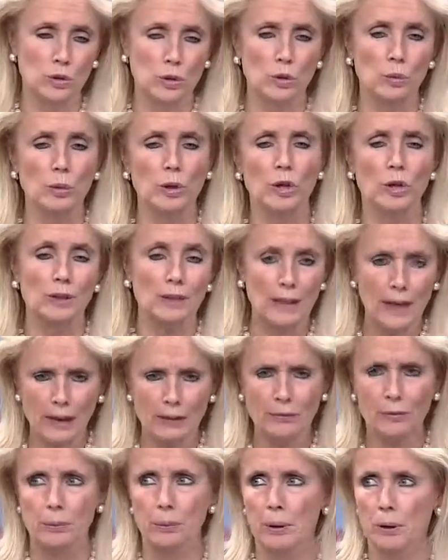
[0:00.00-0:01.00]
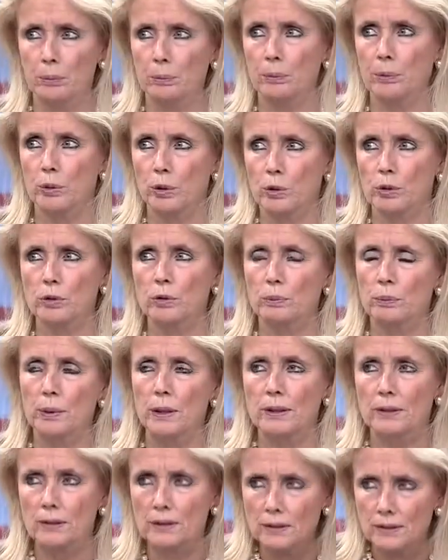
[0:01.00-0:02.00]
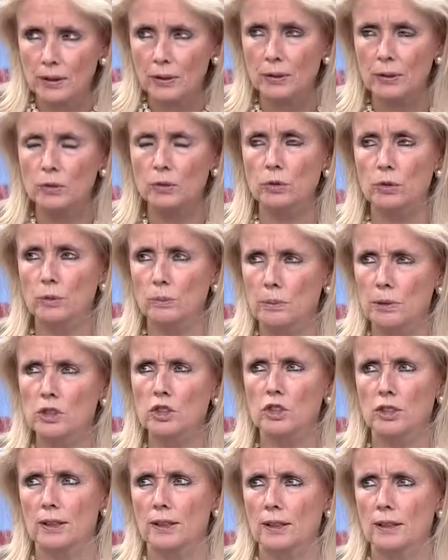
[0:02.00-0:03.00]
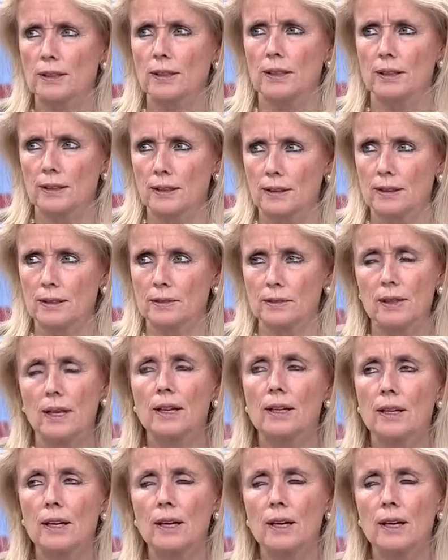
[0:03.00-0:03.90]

you know, we all laugh about Brooks, but Southeastern Michigan is,